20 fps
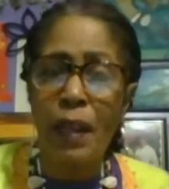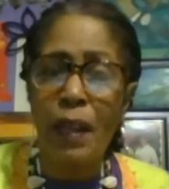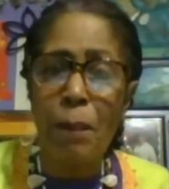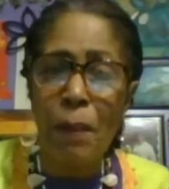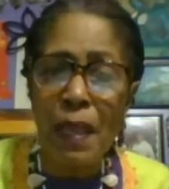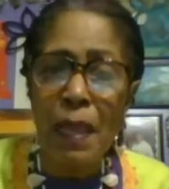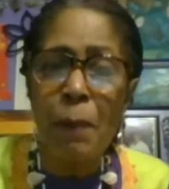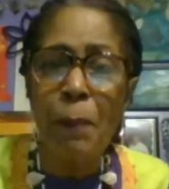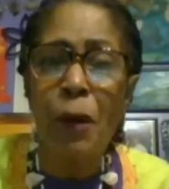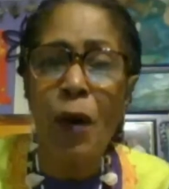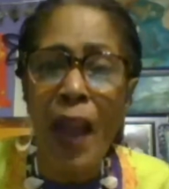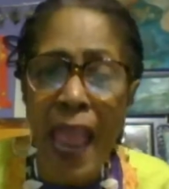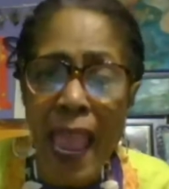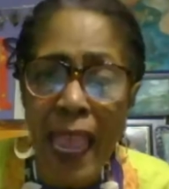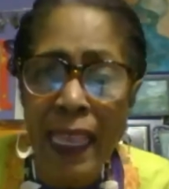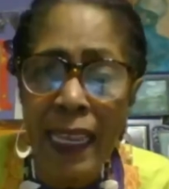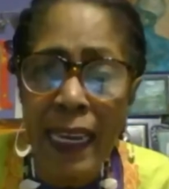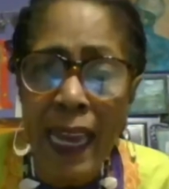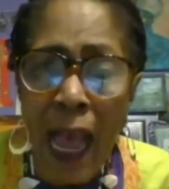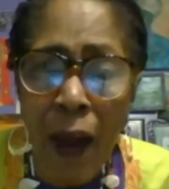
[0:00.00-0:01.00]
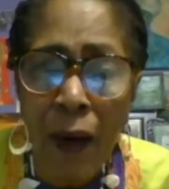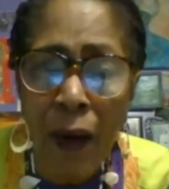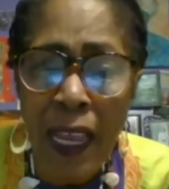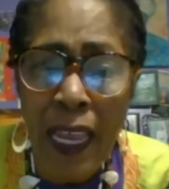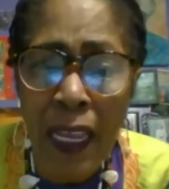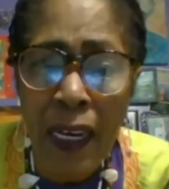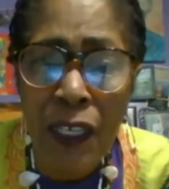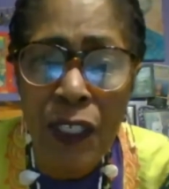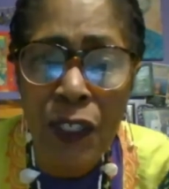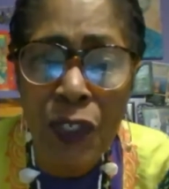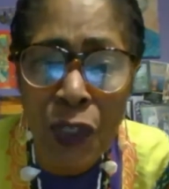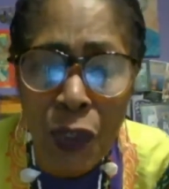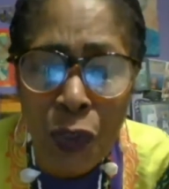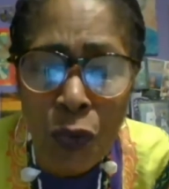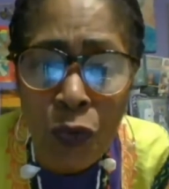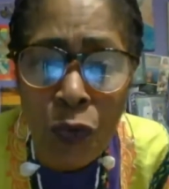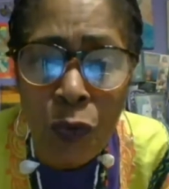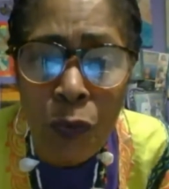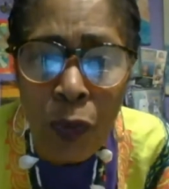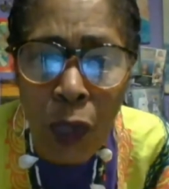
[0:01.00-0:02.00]
people hanging out in a
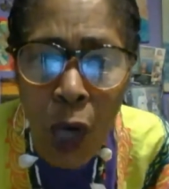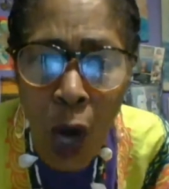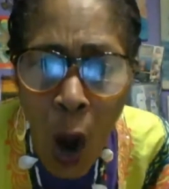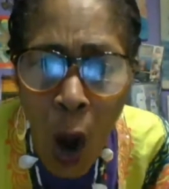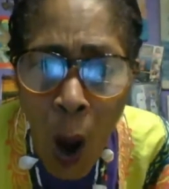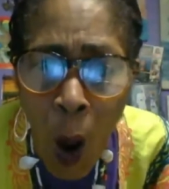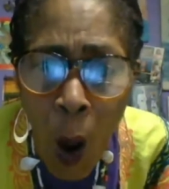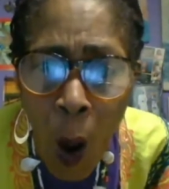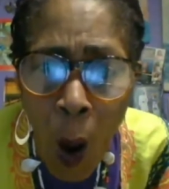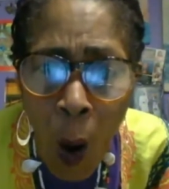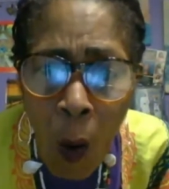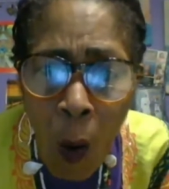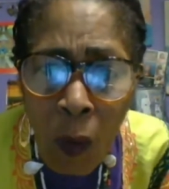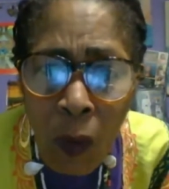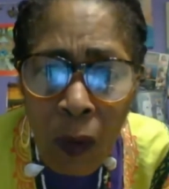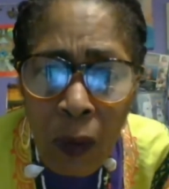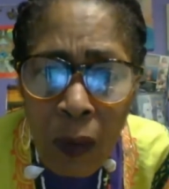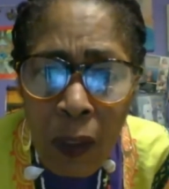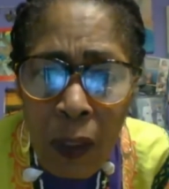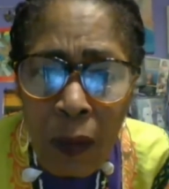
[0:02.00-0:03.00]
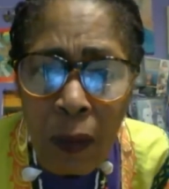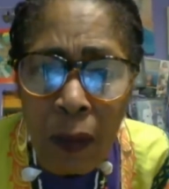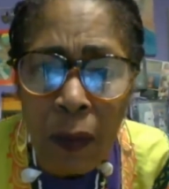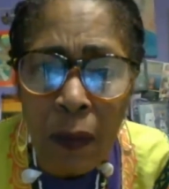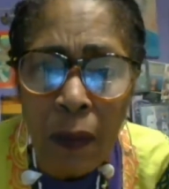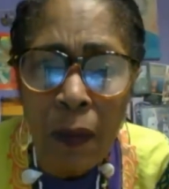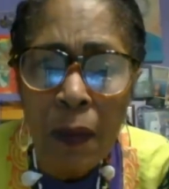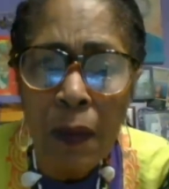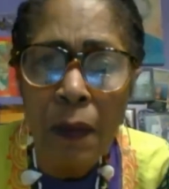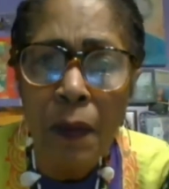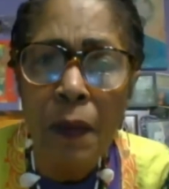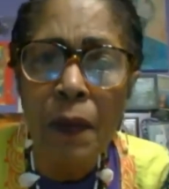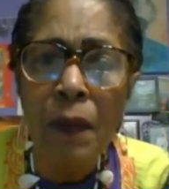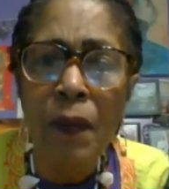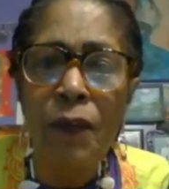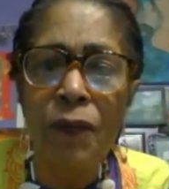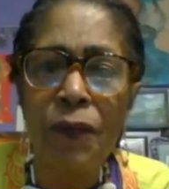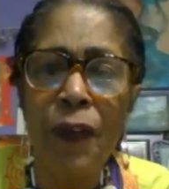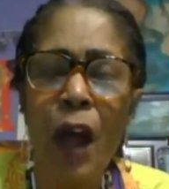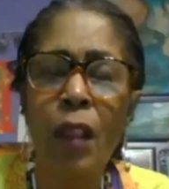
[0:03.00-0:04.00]
Zoom call,
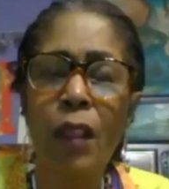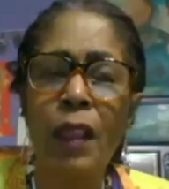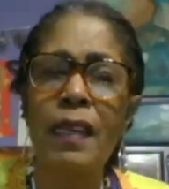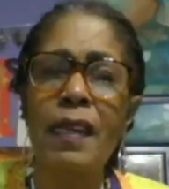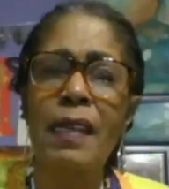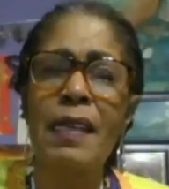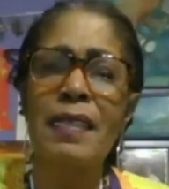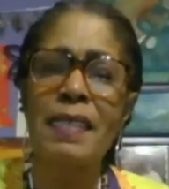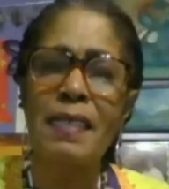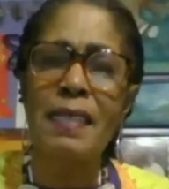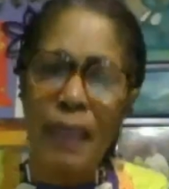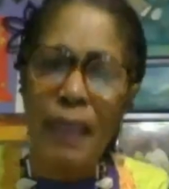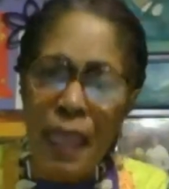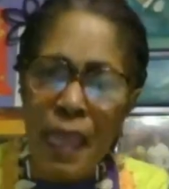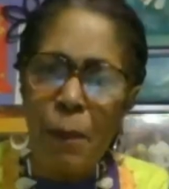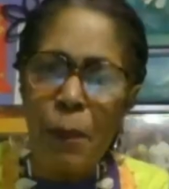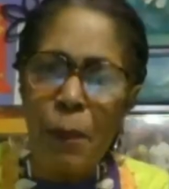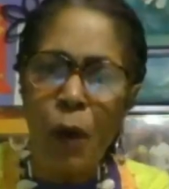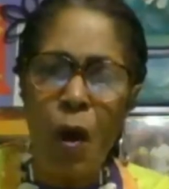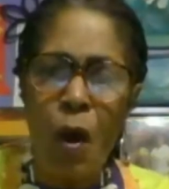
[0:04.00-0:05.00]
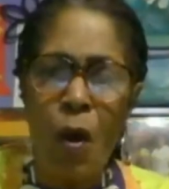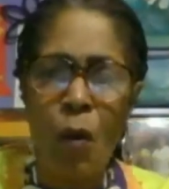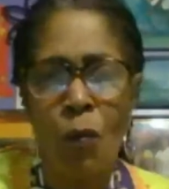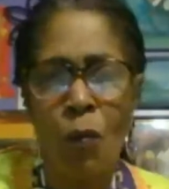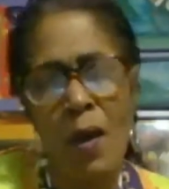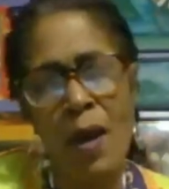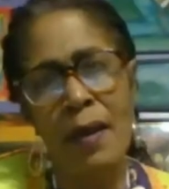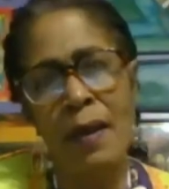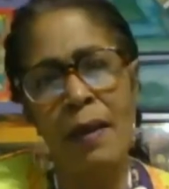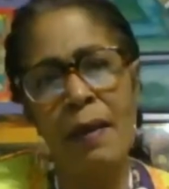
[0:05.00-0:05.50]
falling asleep on one another.